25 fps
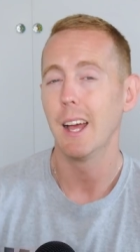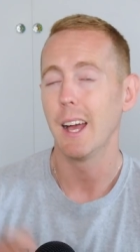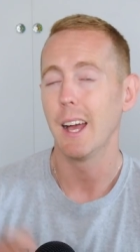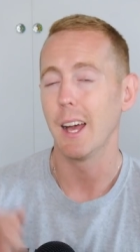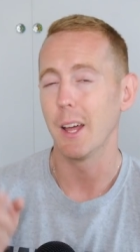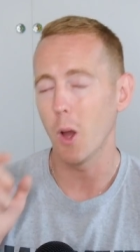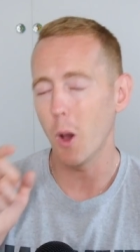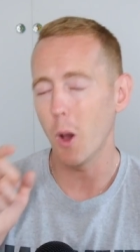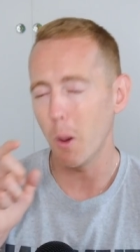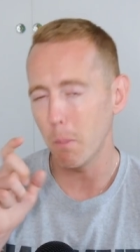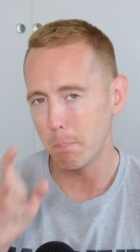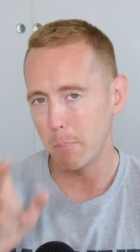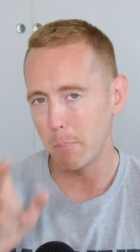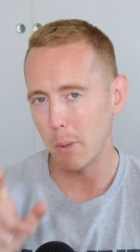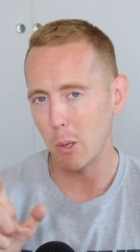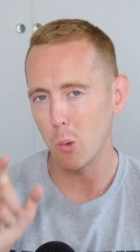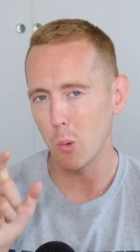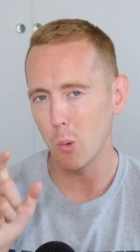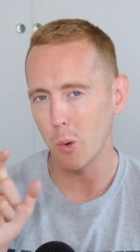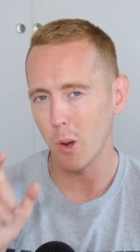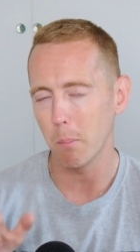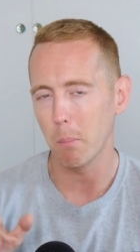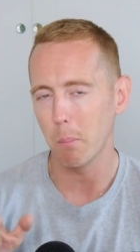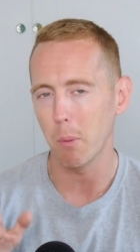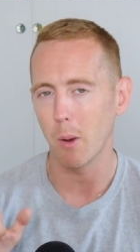And our
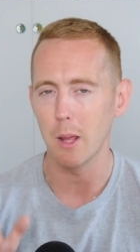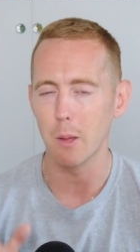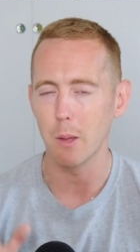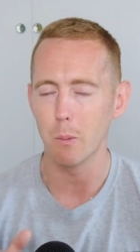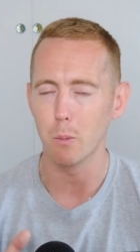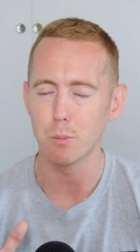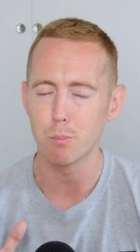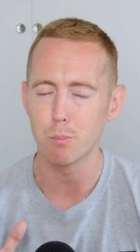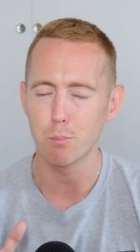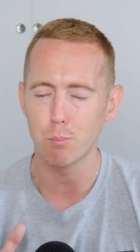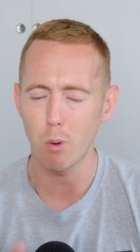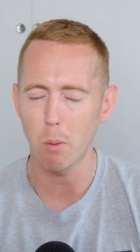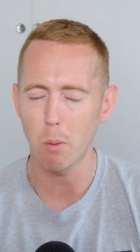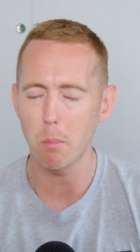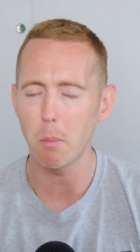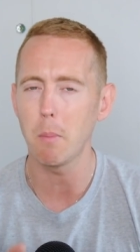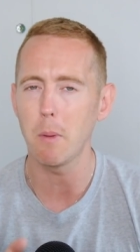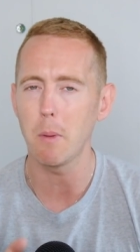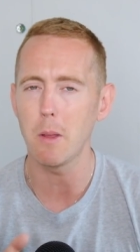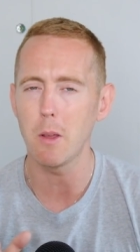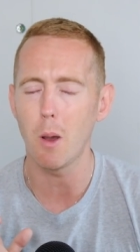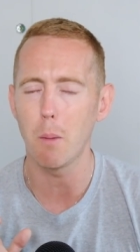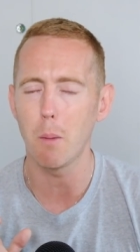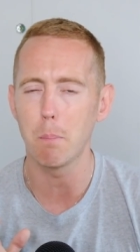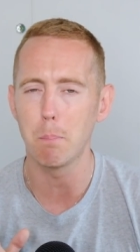build up play was
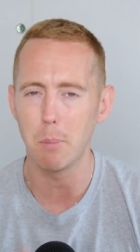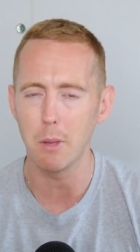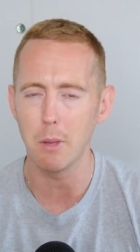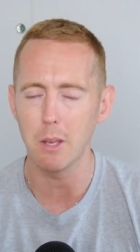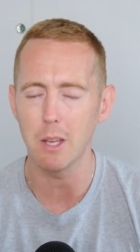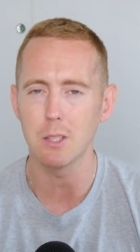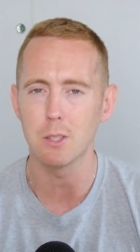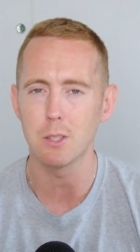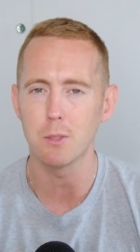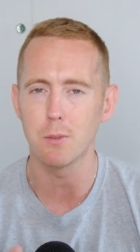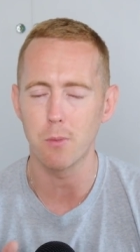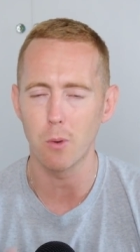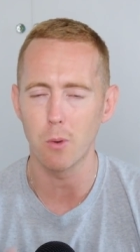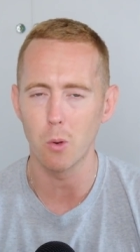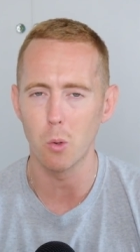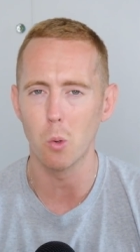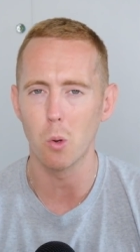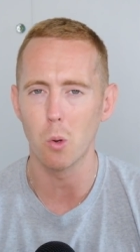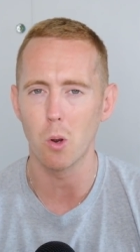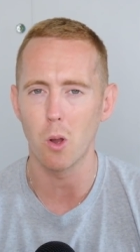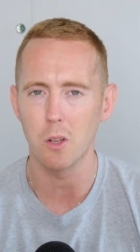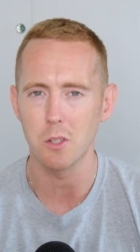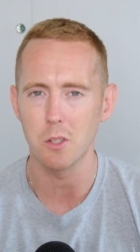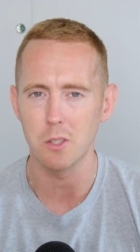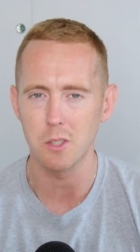probably our biggest flaw
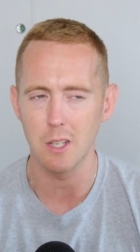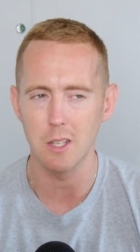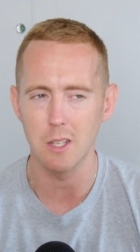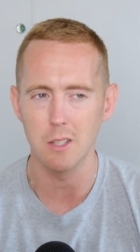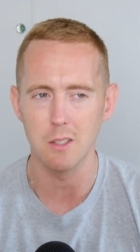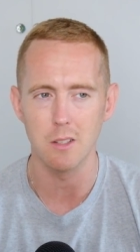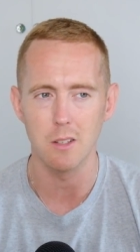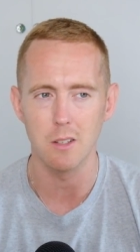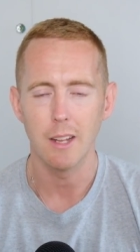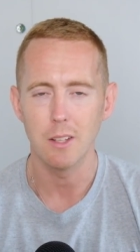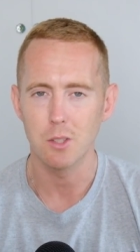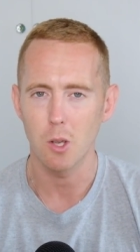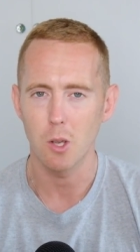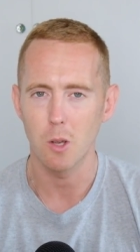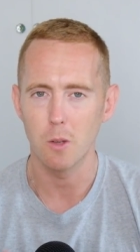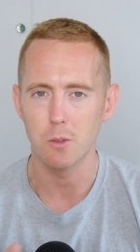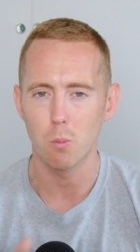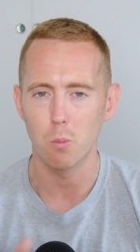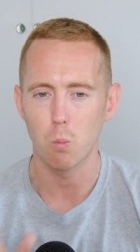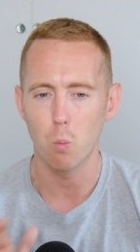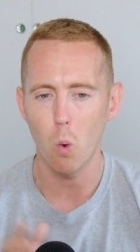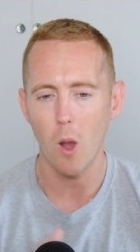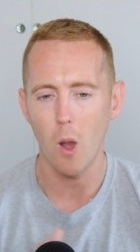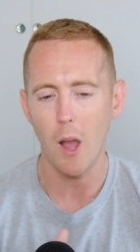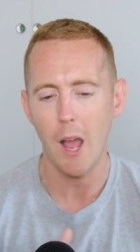last season in terms
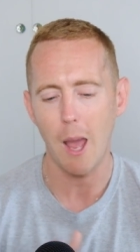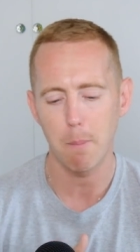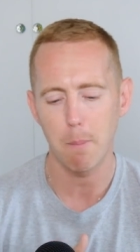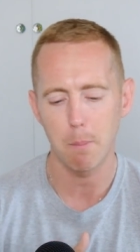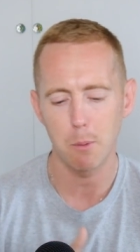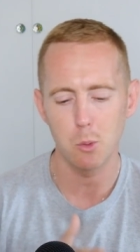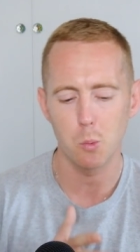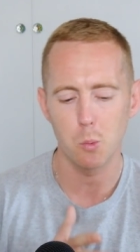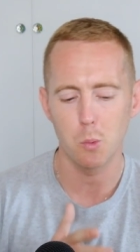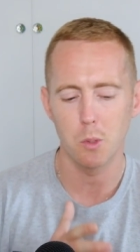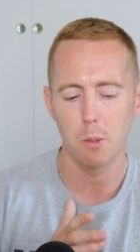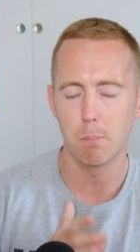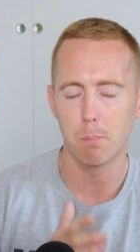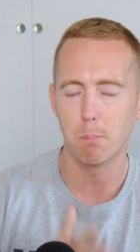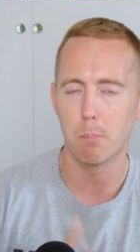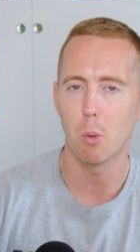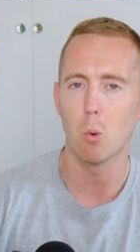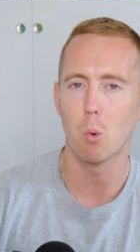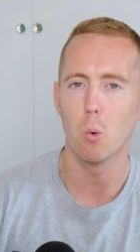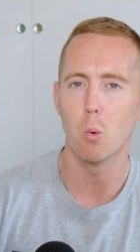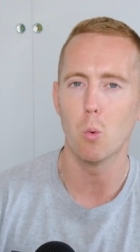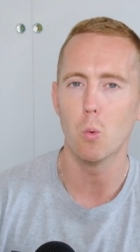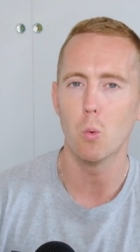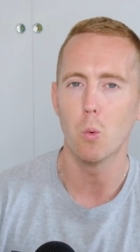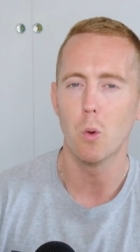of what happens when the
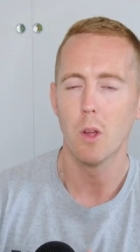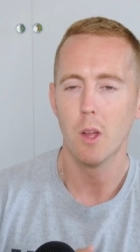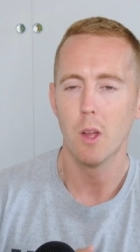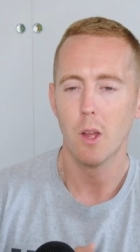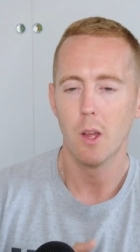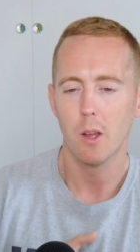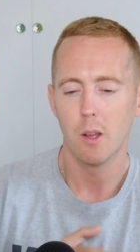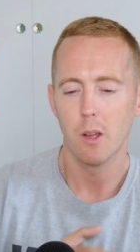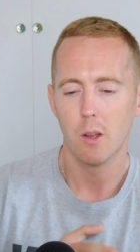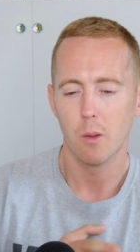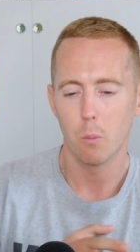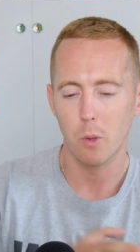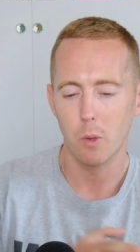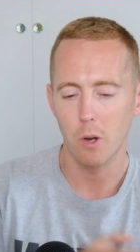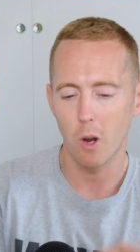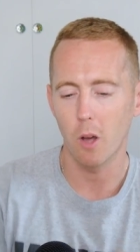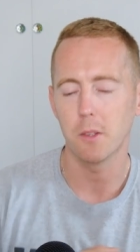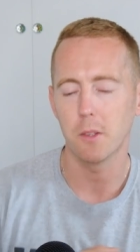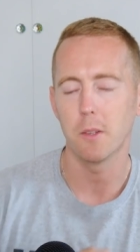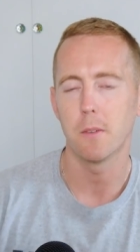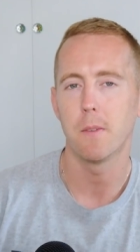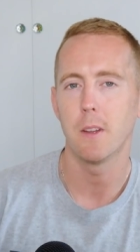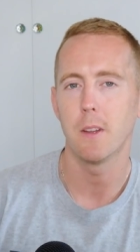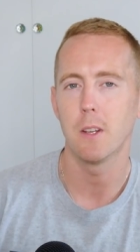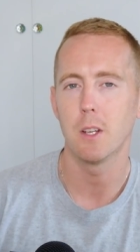ball, when our
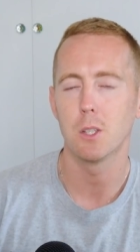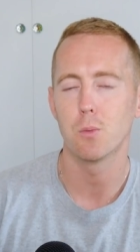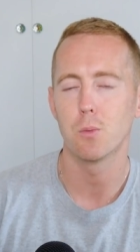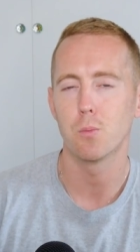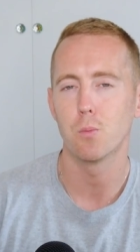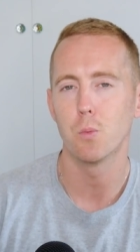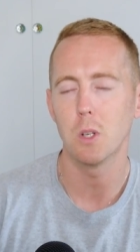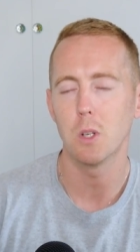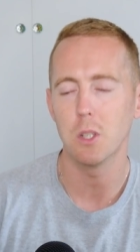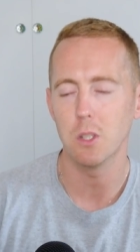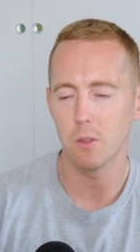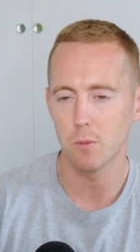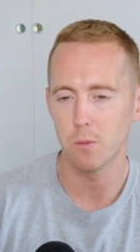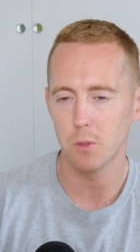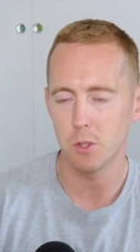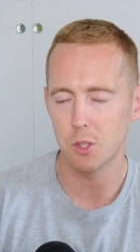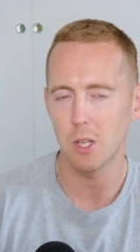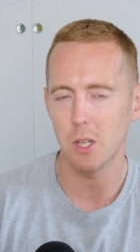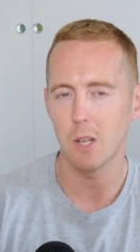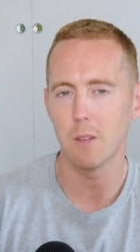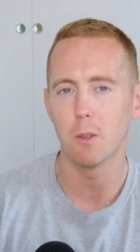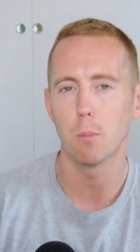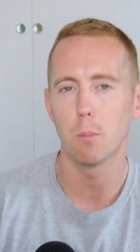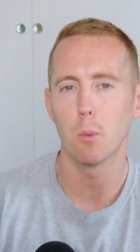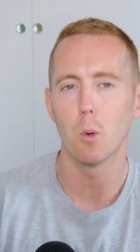defenders re-
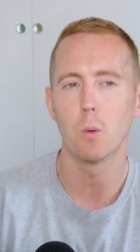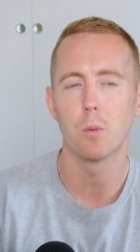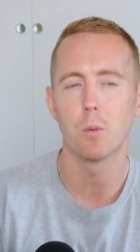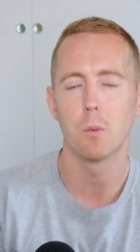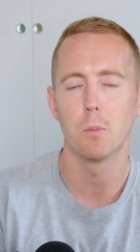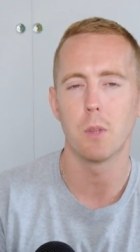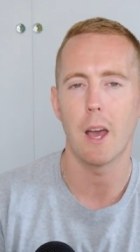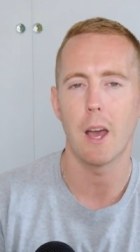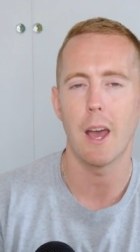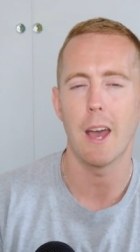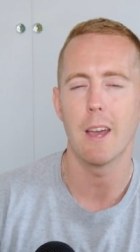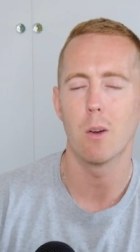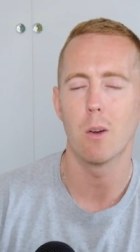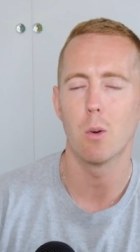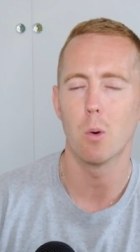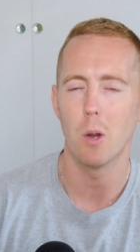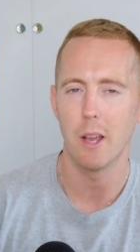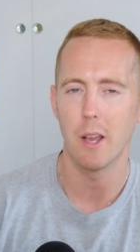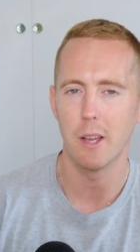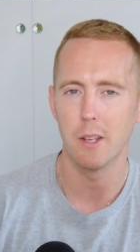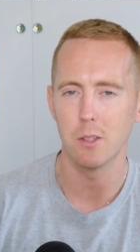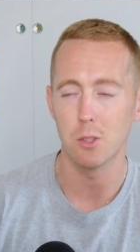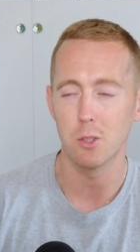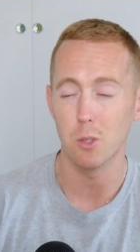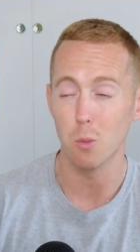receive the ball from De Gea or
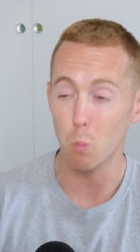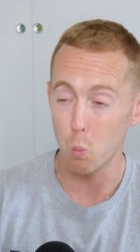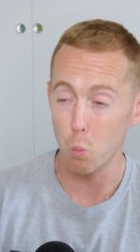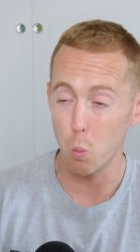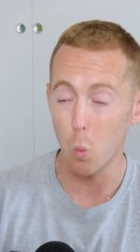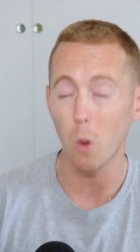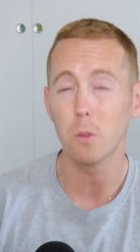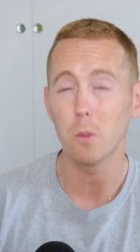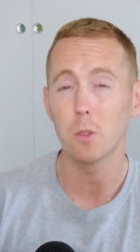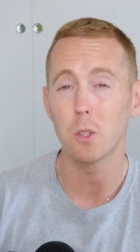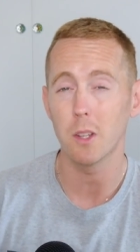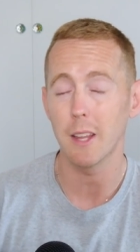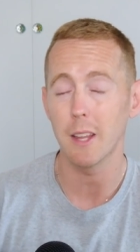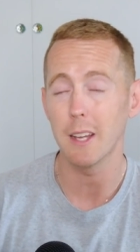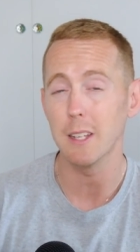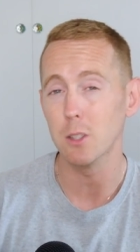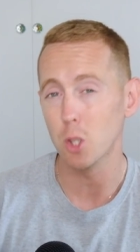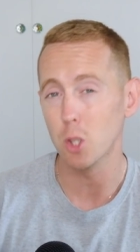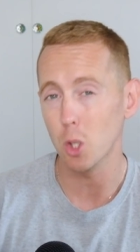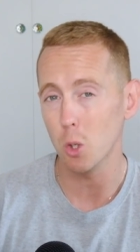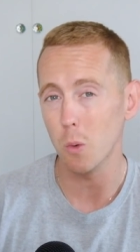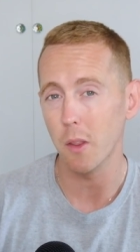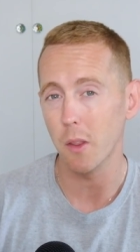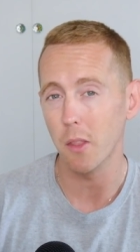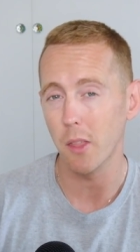Henderson. What do they
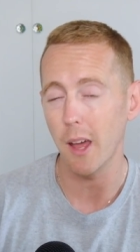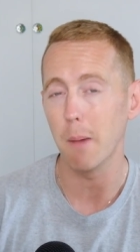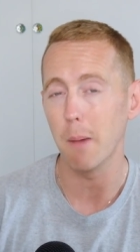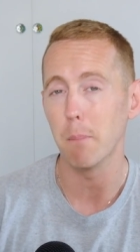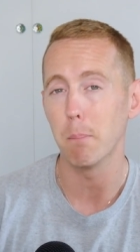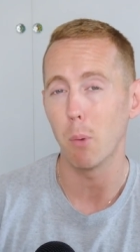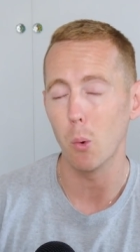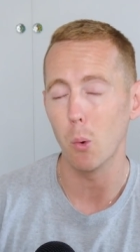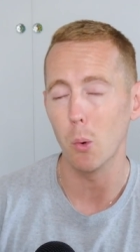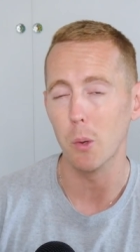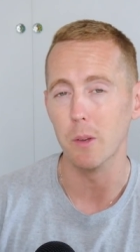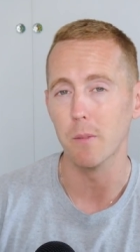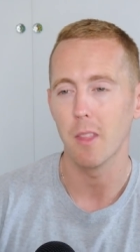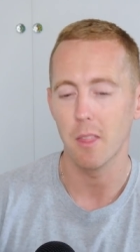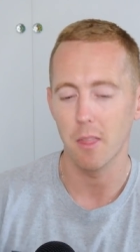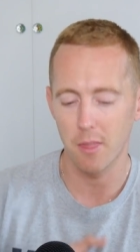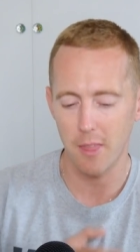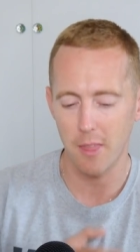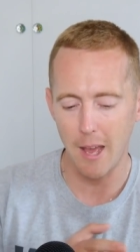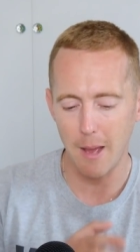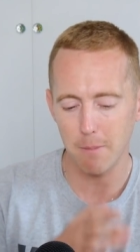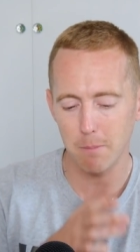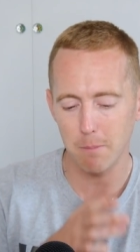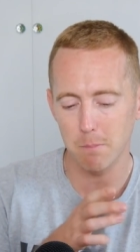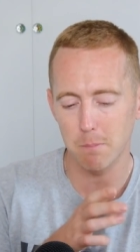do at that point?
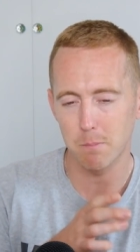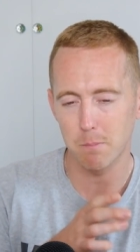That